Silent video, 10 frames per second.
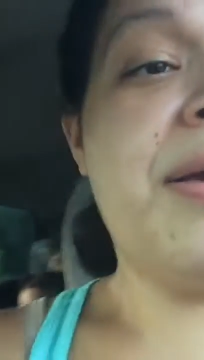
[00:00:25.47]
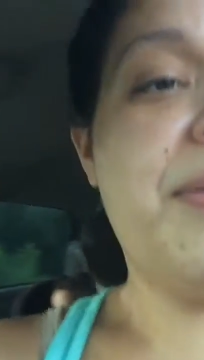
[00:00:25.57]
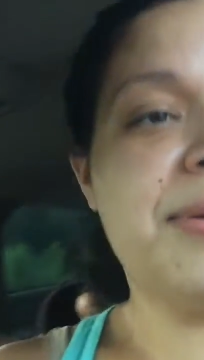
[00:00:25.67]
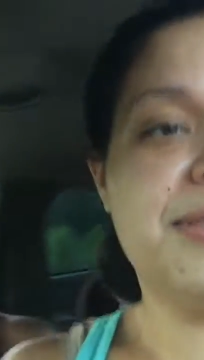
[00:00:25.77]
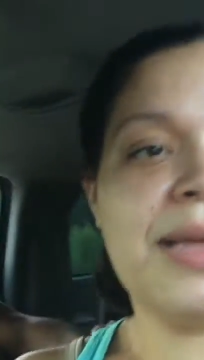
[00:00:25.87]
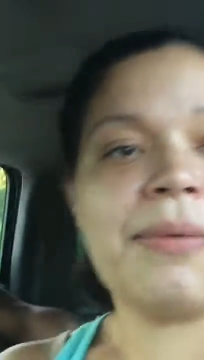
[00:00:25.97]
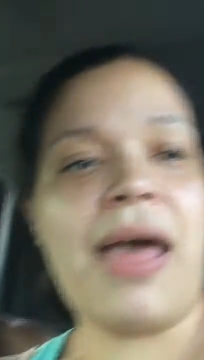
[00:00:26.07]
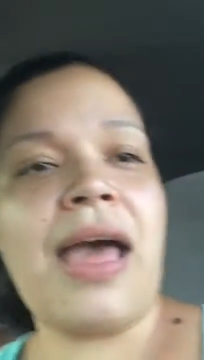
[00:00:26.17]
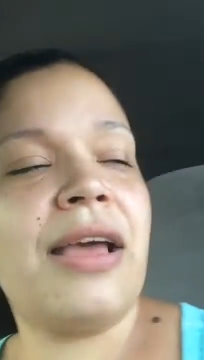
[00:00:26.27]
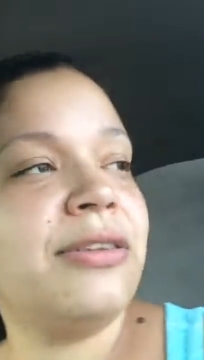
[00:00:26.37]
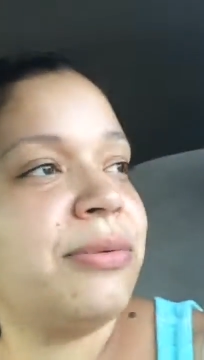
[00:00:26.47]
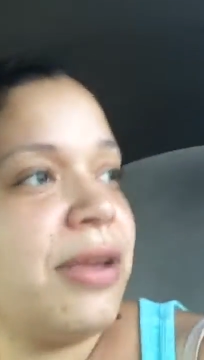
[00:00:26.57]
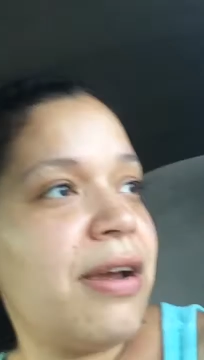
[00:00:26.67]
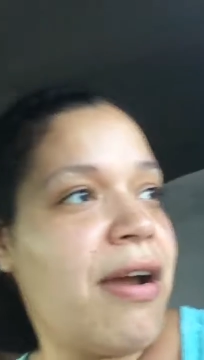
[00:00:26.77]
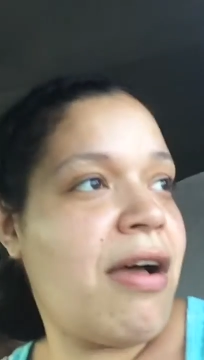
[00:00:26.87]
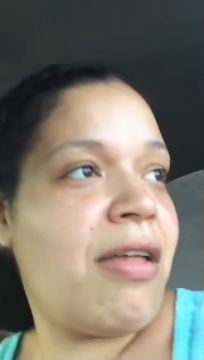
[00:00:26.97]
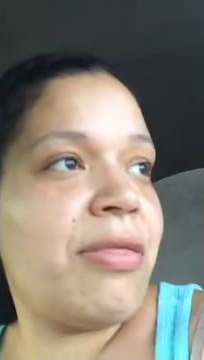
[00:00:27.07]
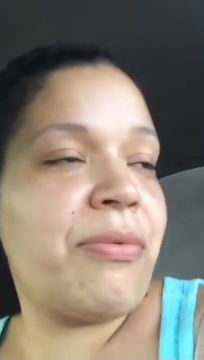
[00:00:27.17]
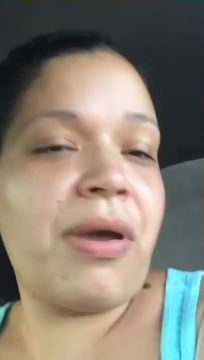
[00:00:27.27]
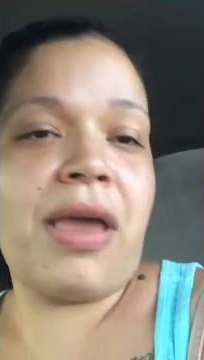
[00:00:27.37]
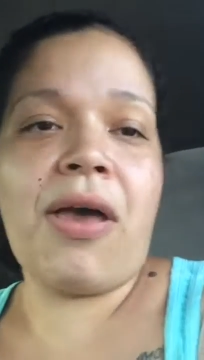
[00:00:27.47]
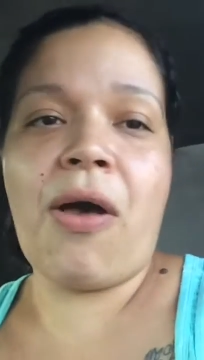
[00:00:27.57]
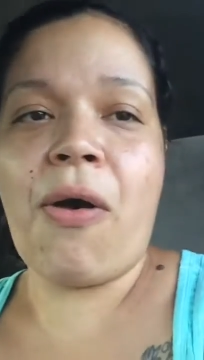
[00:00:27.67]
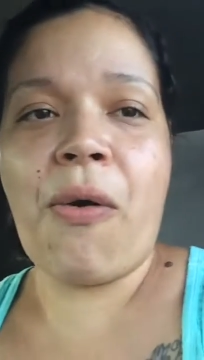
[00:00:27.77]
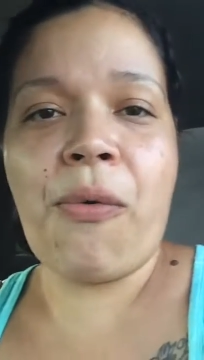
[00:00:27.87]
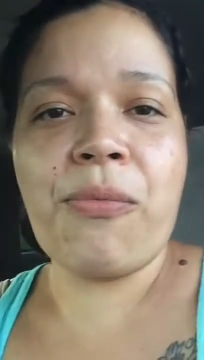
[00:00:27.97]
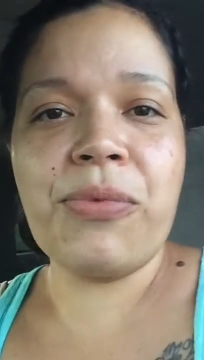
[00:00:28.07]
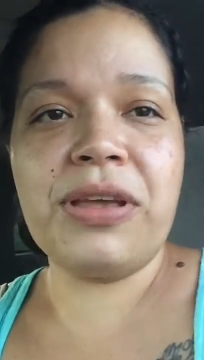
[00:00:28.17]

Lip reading: What's up, guys? We are on the way home.